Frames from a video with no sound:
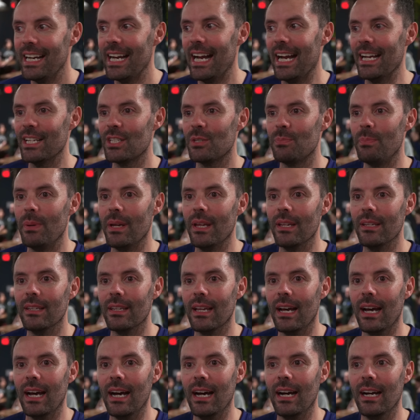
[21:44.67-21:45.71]
has been
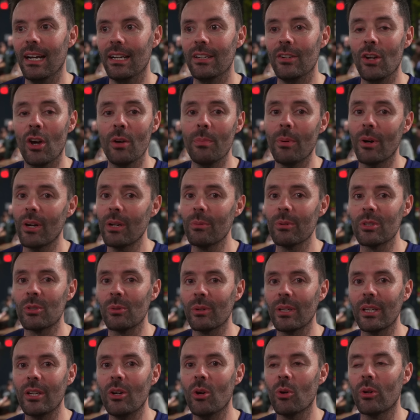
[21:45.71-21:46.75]
nobody was
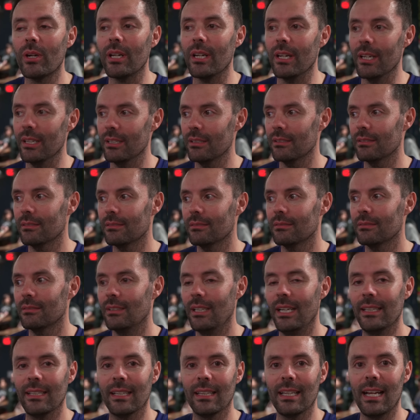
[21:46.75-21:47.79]
really hooking it
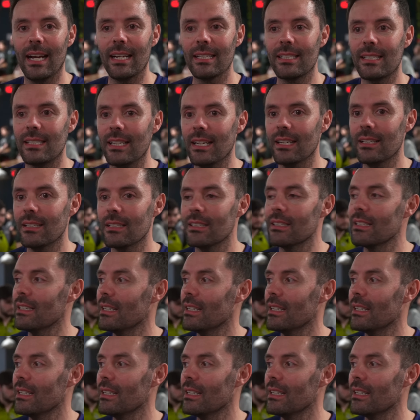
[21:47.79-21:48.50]
in the last set.